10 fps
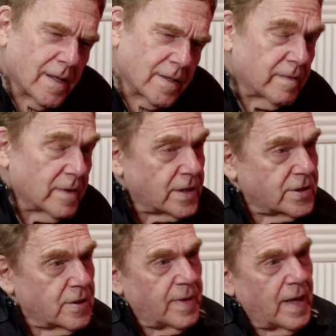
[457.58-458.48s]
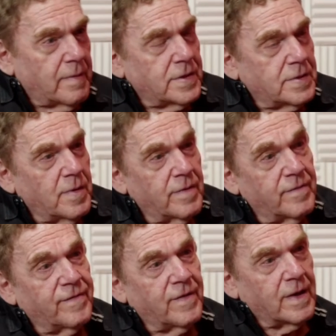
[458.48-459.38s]
the relationship he had with his mother
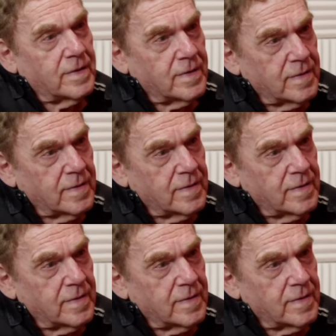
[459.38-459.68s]
and father.